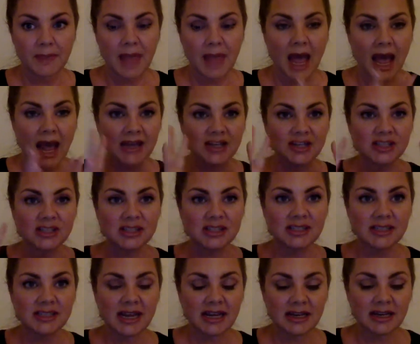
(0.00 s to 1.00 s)
I just
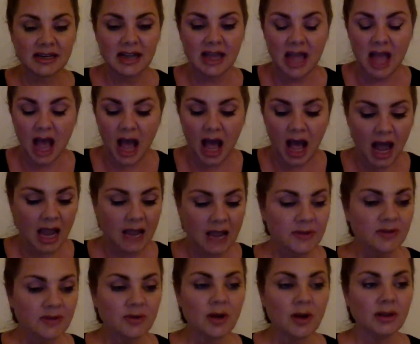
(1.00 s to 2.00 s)
decided I'm
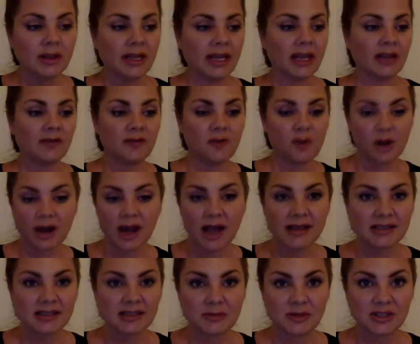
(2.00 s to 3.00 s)
enrolling 4
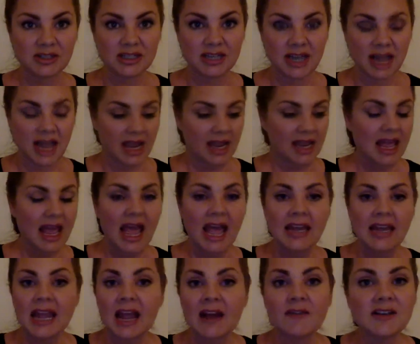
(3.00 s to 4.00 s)
customers today.
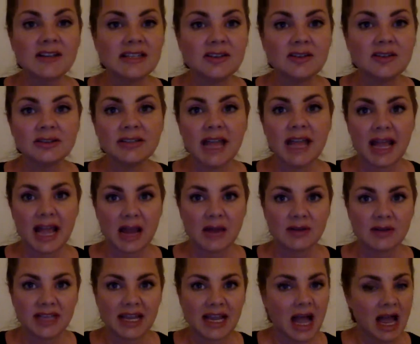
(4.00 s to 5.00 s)
And every single day I
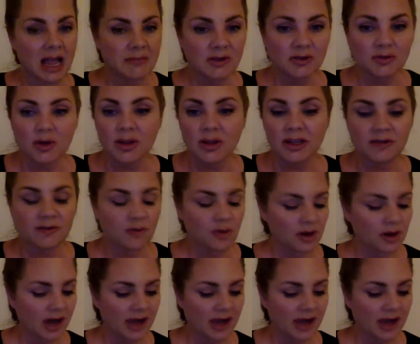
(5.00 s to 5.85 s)
would say, I'm enrolling 4